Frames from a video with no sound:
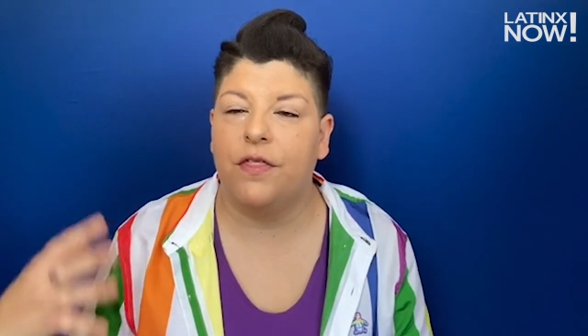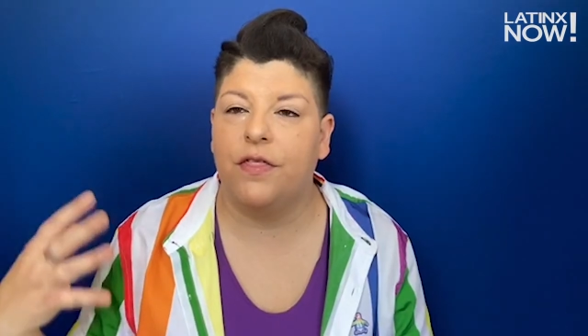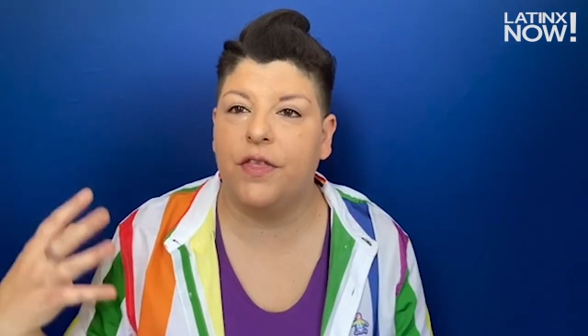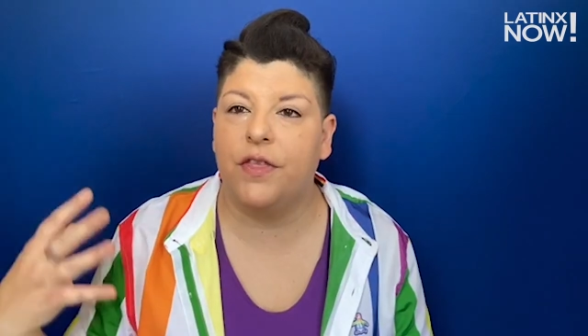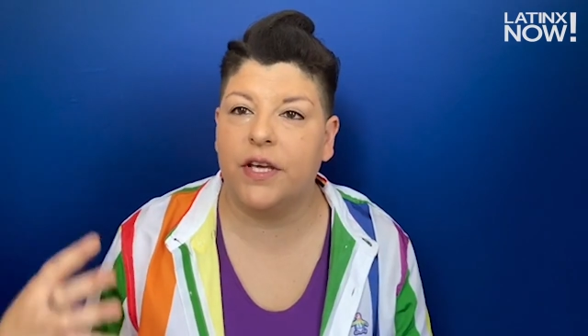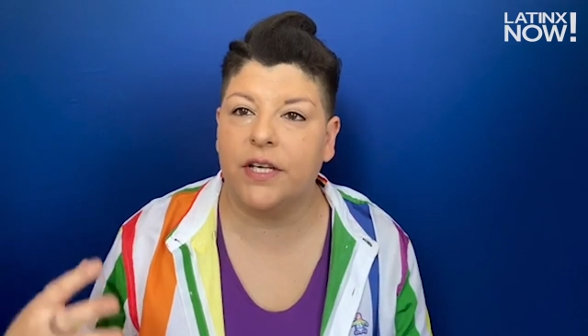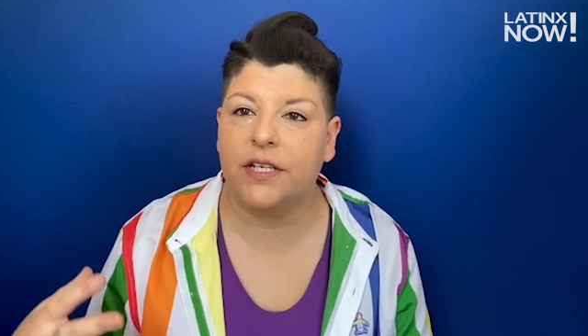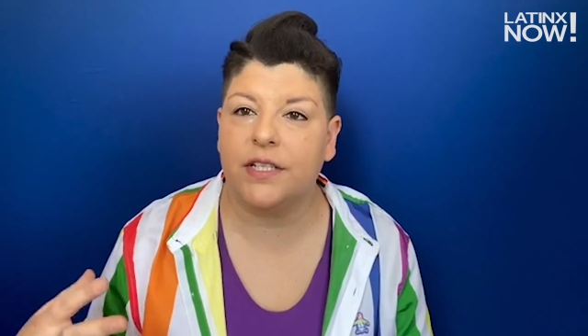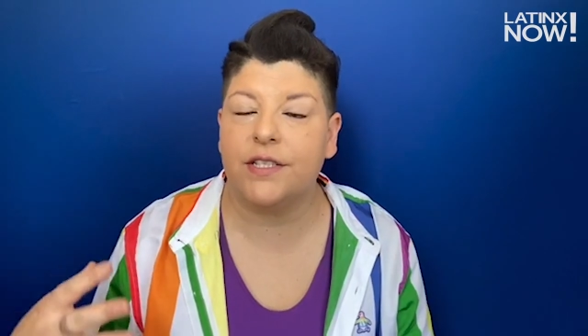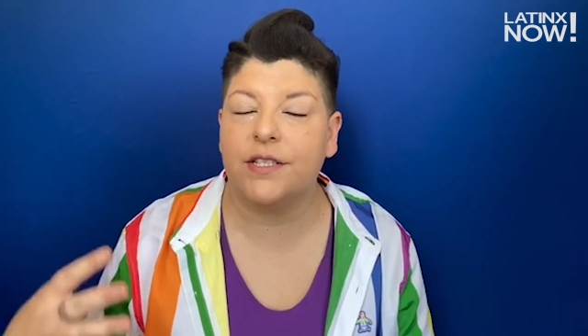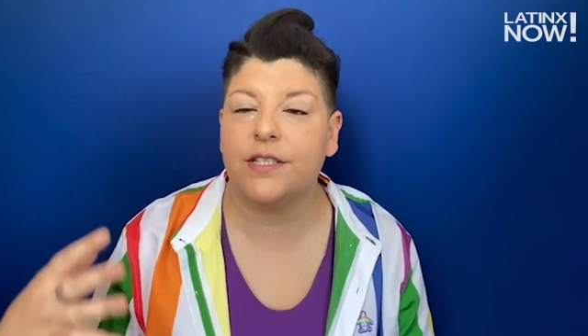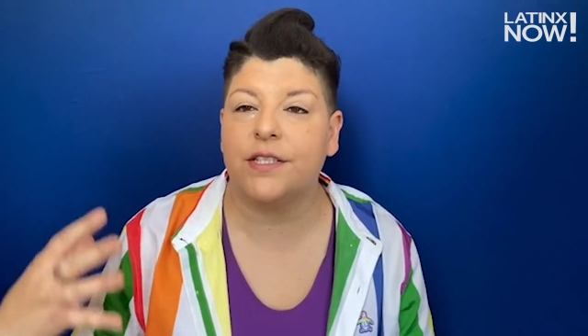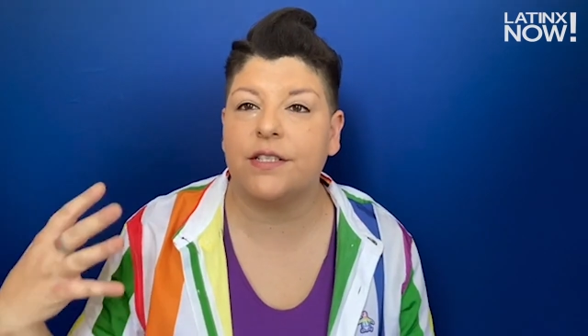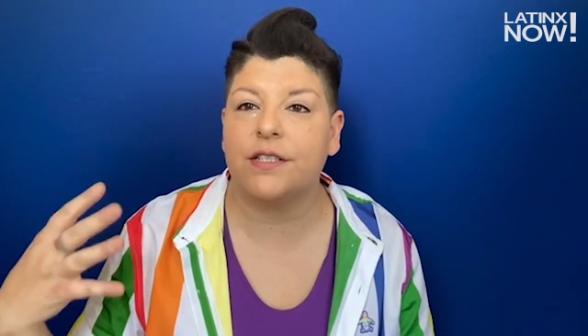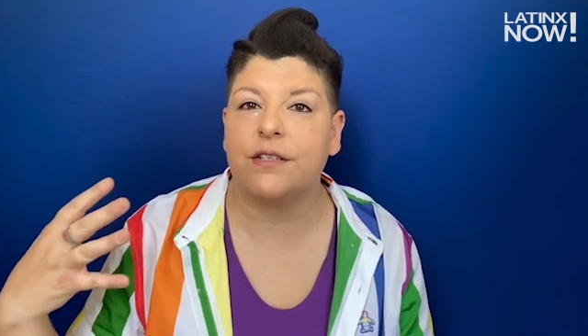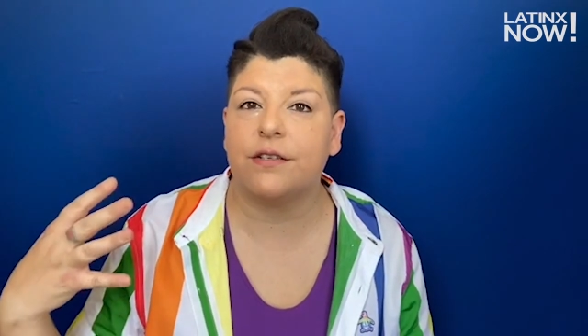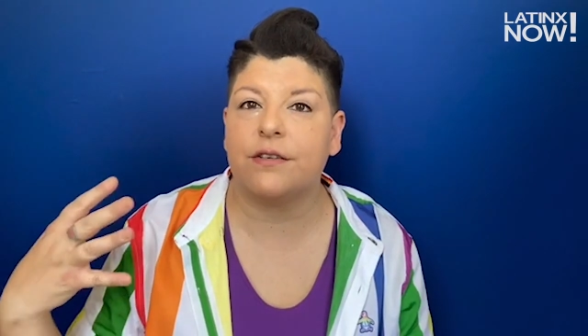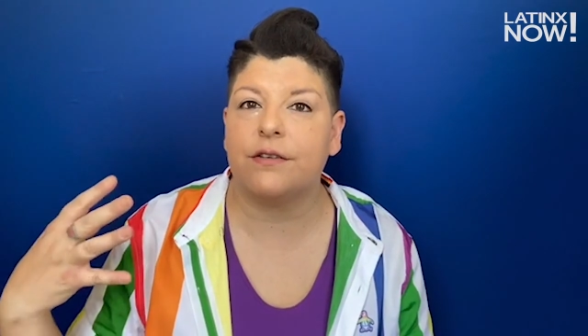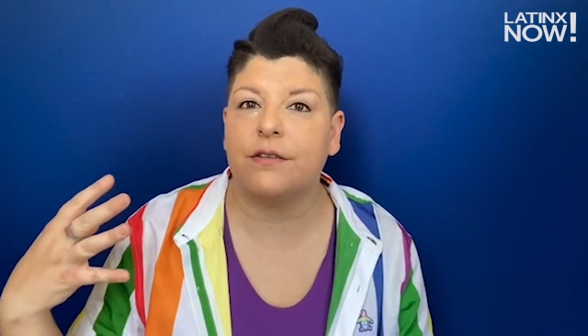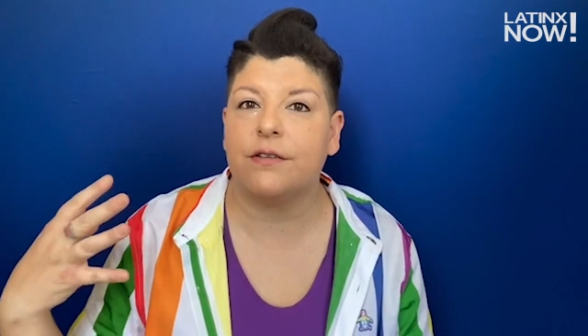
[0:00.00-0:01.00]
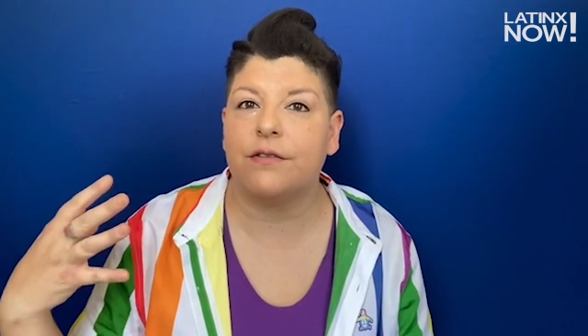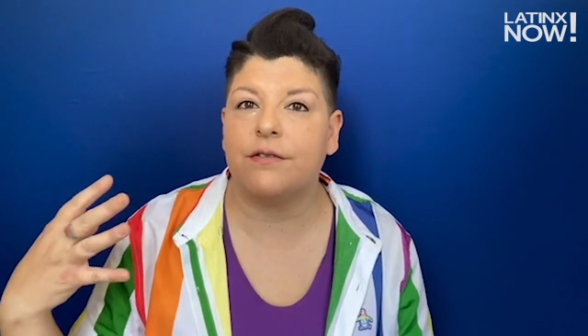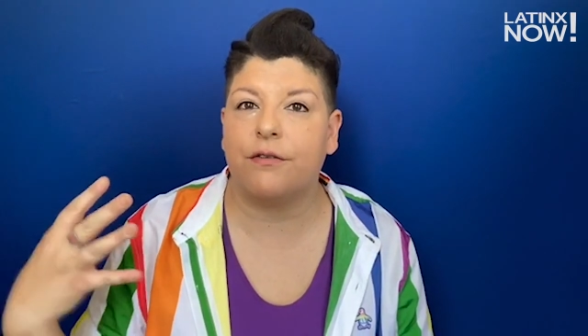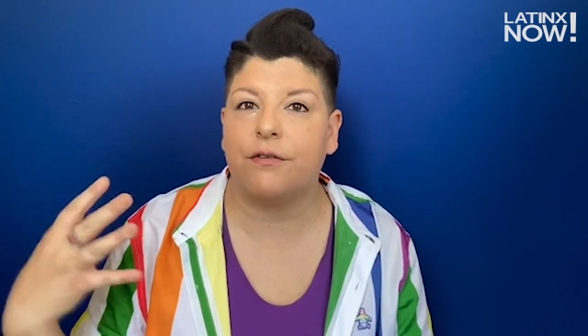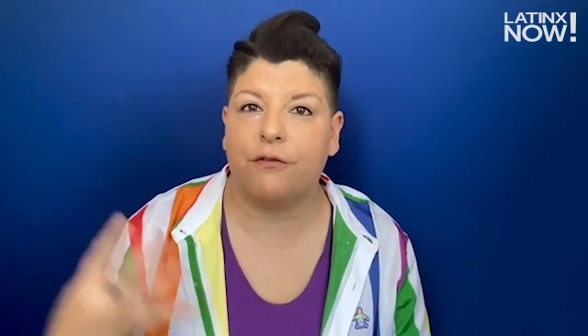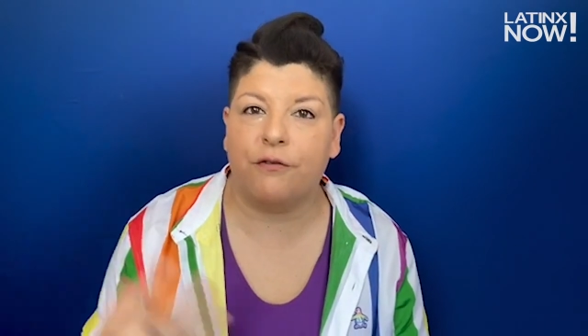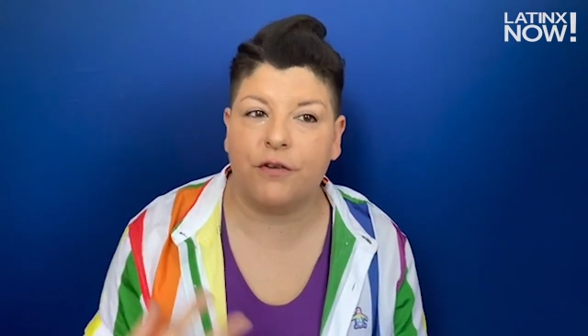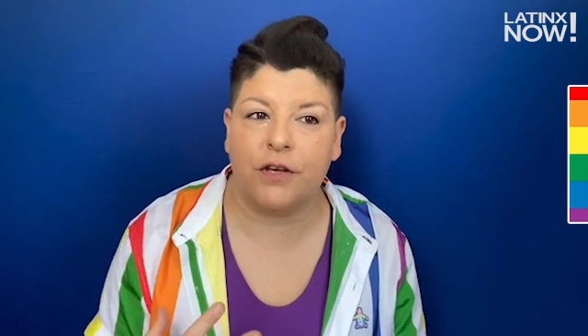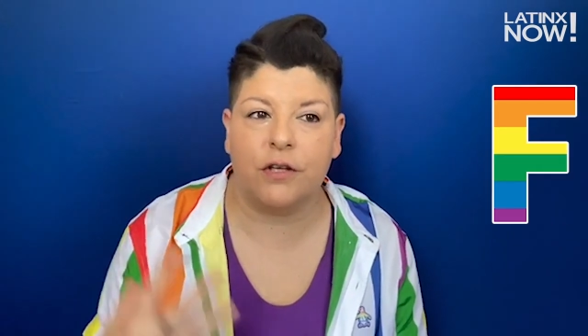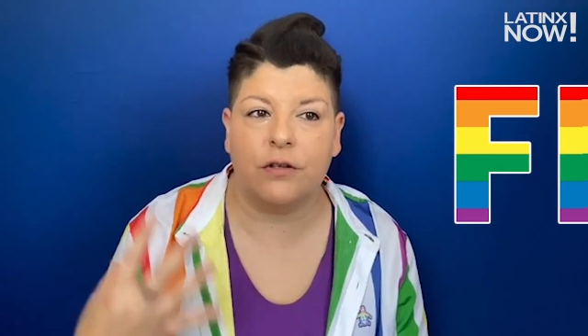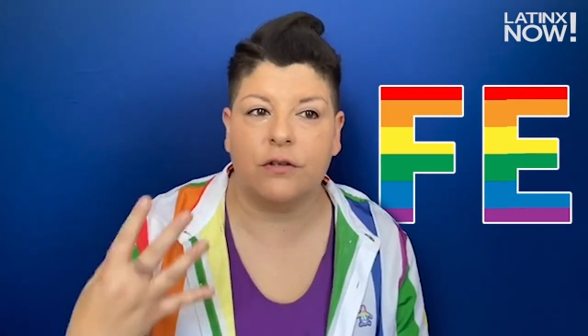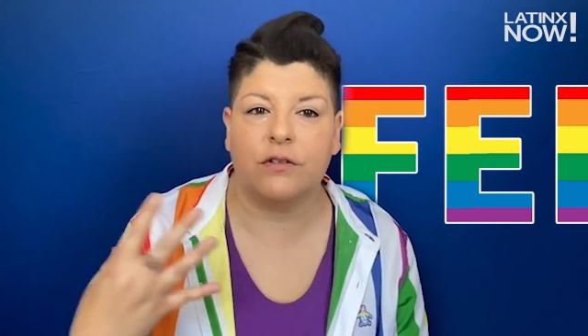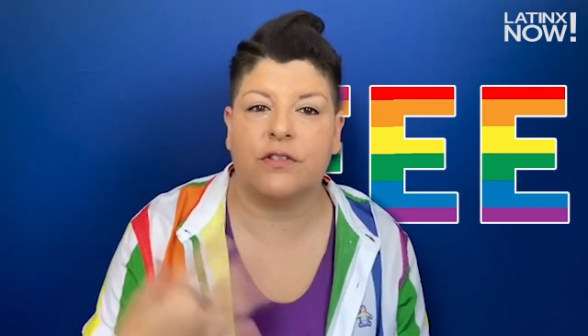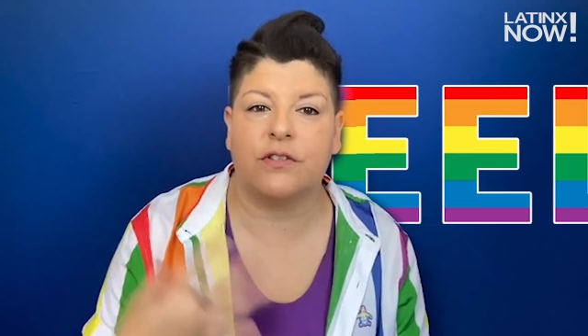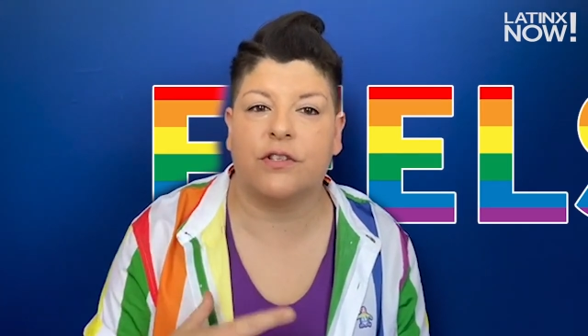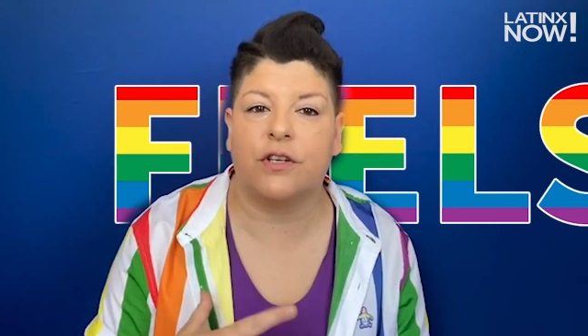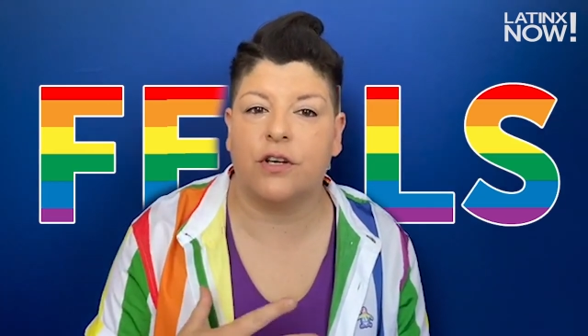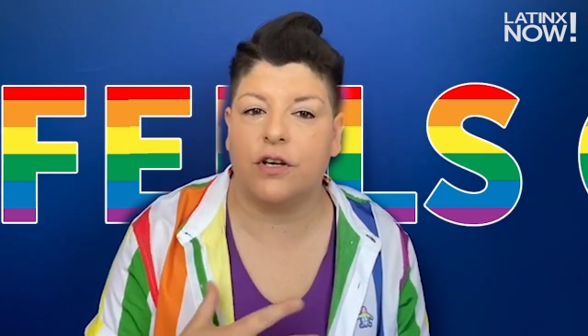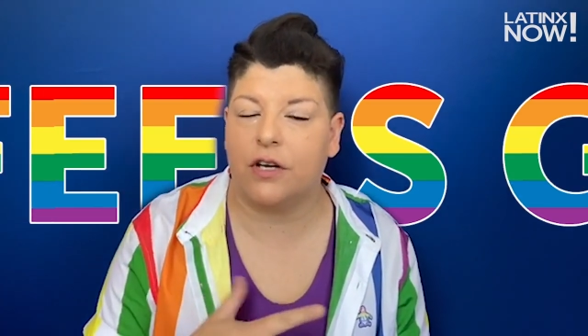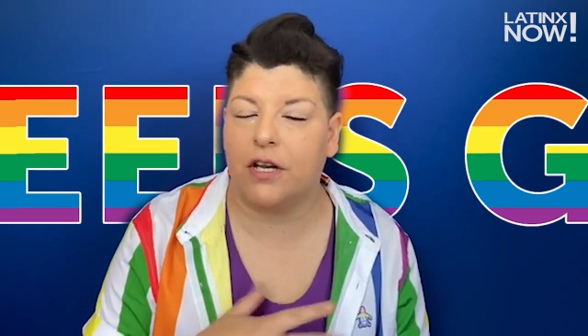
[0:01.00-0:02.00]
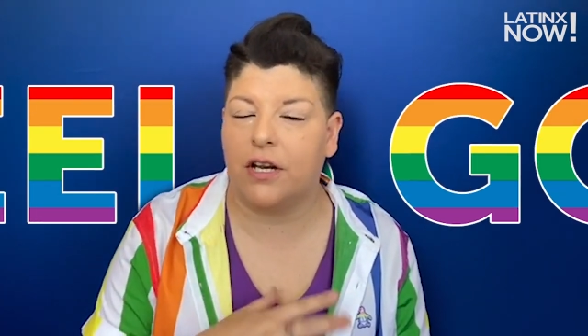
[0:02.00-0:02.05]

this feels good,